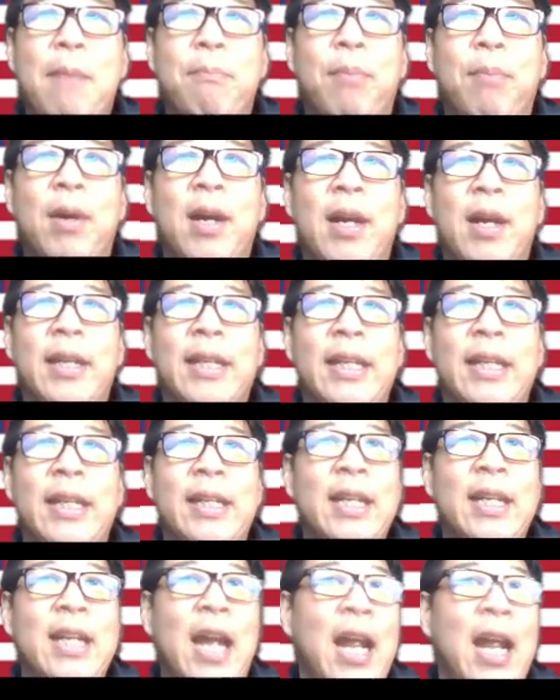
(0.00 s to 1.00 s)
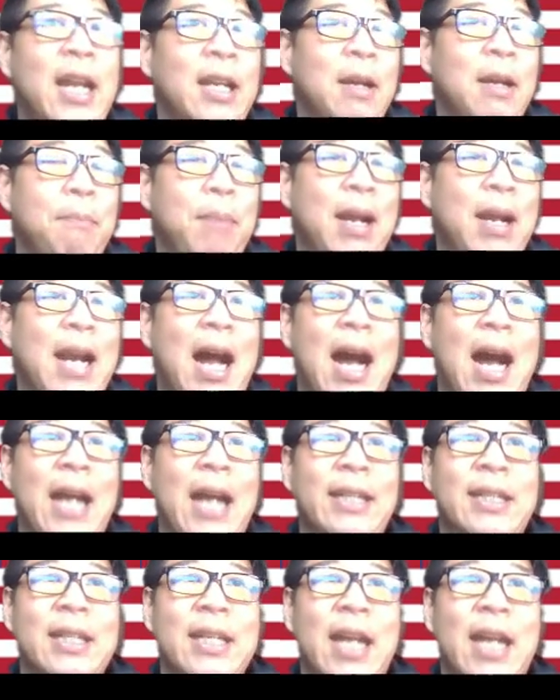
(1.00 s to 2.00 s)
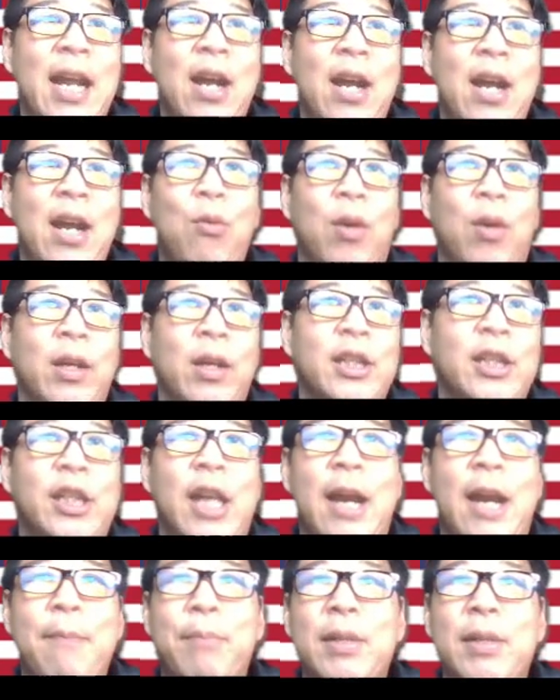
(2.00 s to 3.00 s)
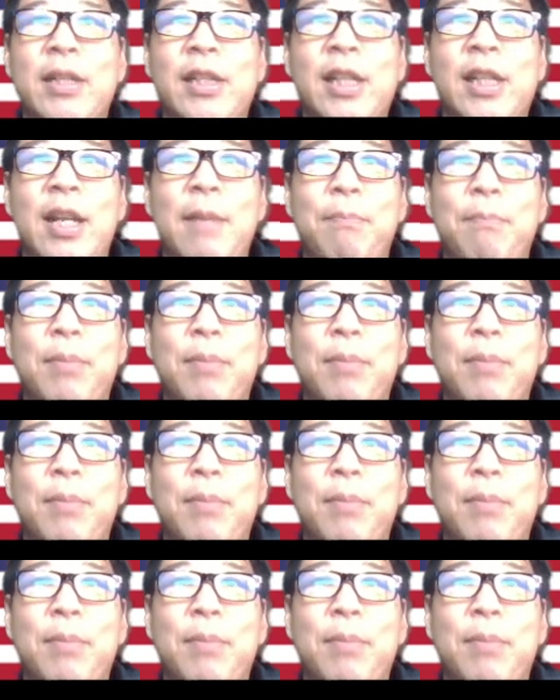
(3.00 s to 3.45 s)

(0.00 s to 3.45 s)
but he did end up at Ateneo, won a championship.